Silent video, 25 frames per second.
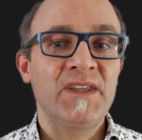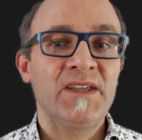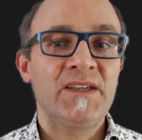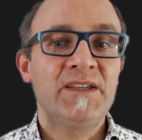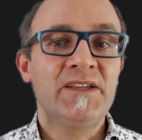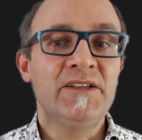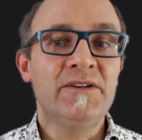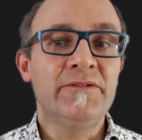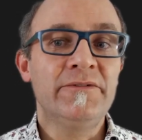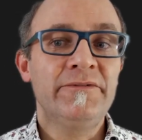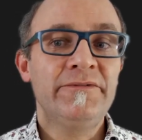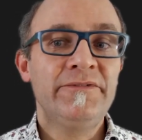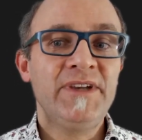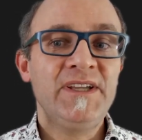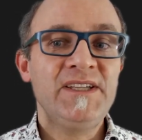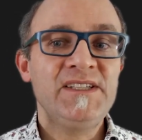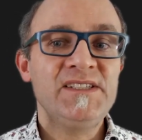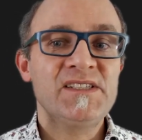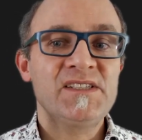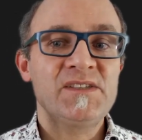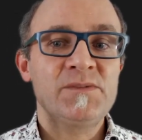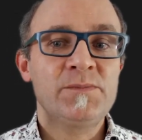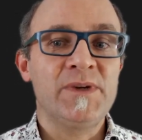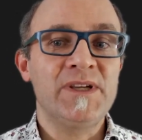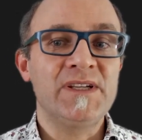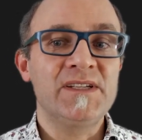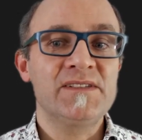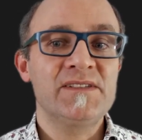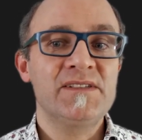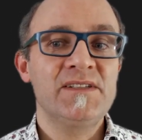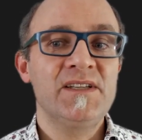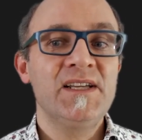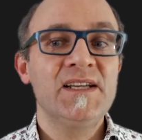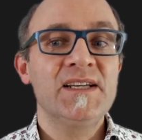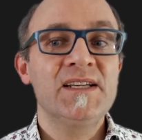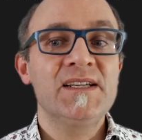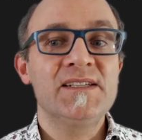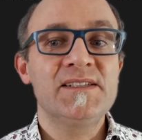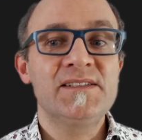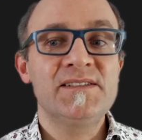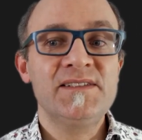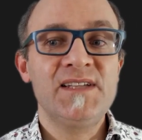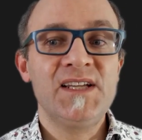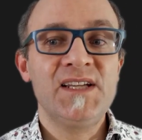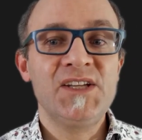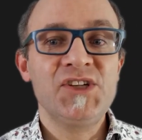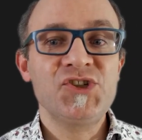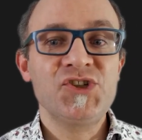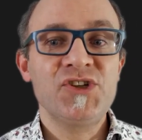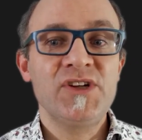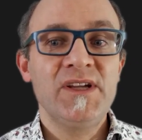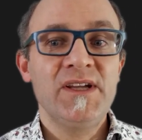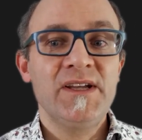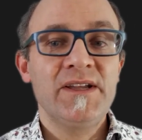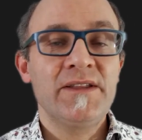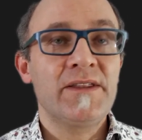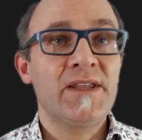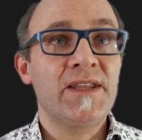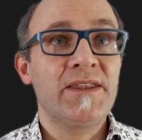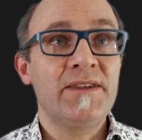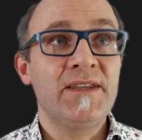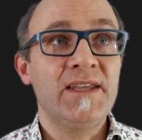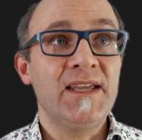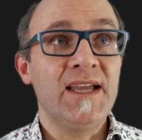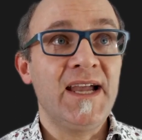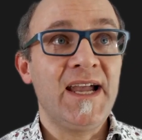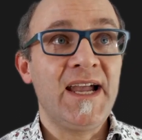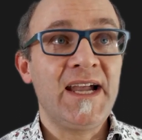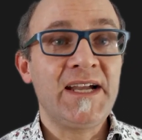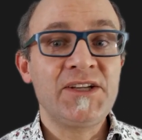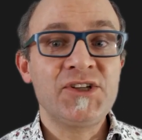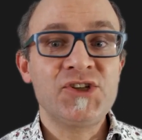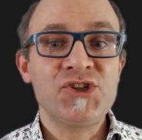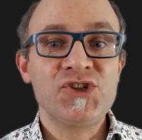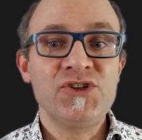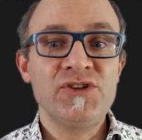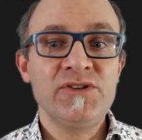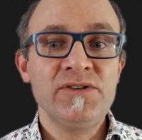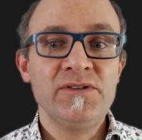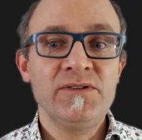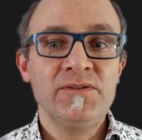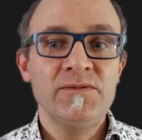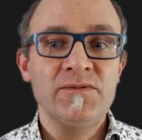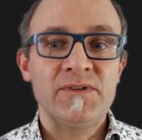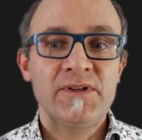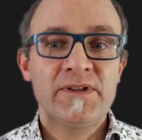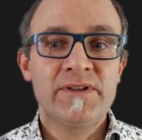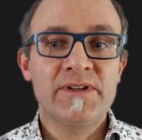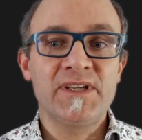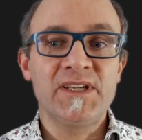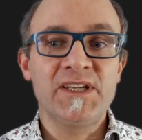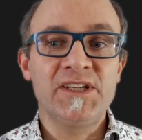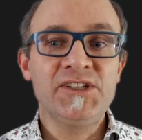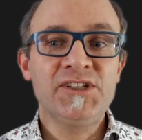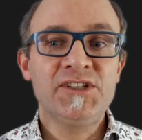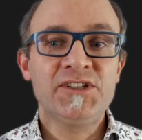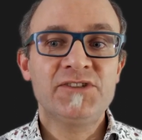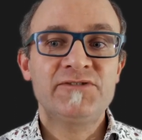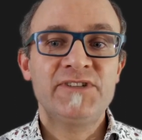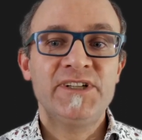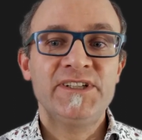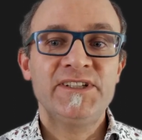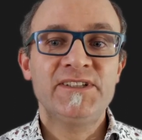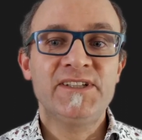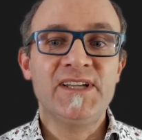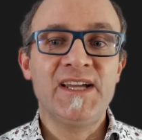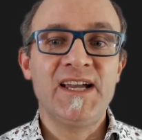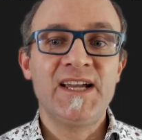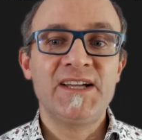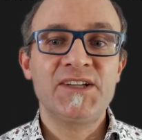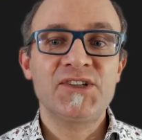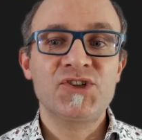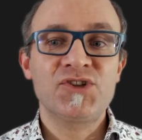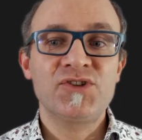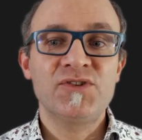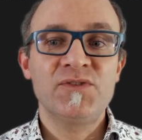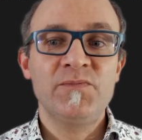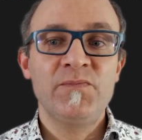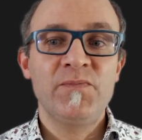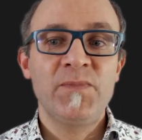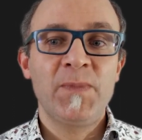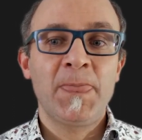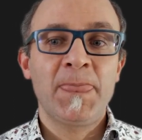in phase space is such that the action, the integrated action,